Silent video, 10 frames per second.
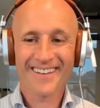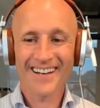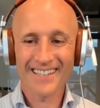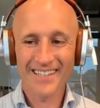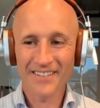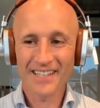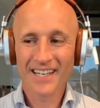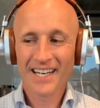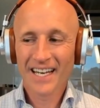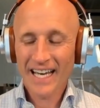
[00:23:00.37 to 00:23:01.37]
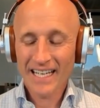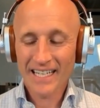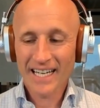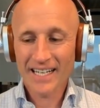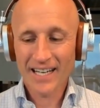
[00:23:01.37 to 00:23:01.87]
I love it.
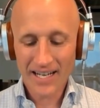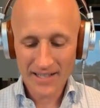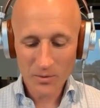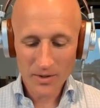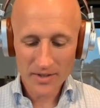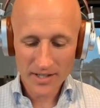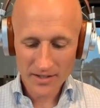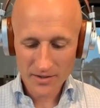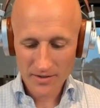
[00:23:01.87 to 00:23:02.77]
And I think one thing